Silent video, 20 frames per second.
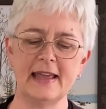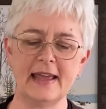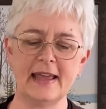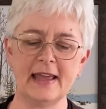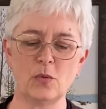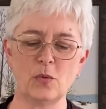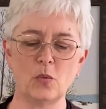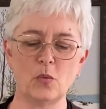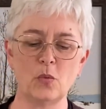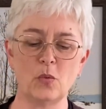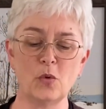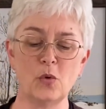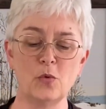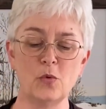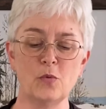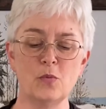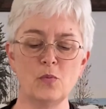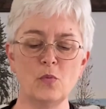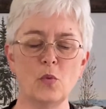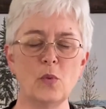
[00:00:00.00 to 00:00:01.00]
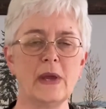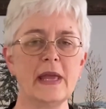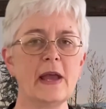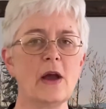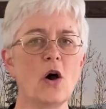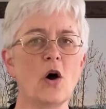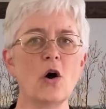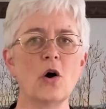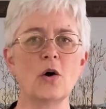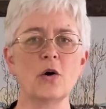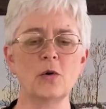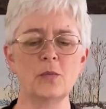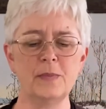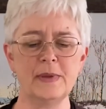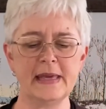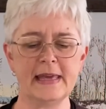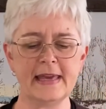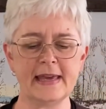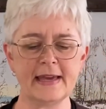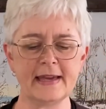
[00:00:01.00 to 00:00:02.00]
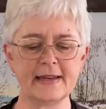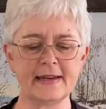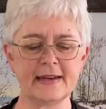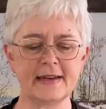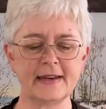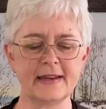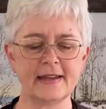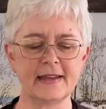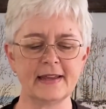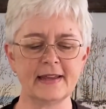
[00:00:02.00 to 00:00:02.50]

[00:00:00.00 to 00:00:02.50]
in whom we all begin,